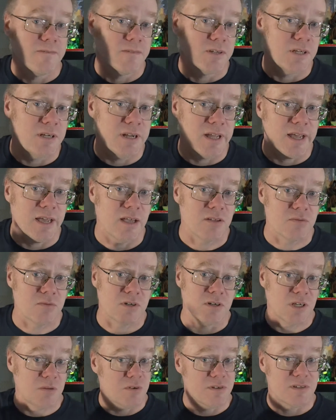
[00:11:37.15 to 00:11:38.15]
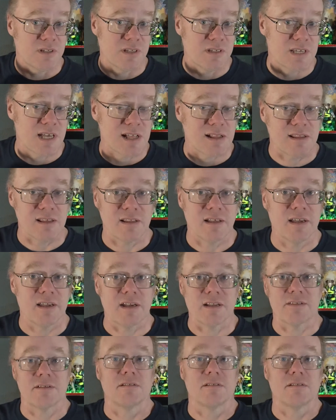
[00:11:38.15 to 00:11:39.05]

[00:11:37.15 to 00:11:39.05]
Gina has one almost exactly like it.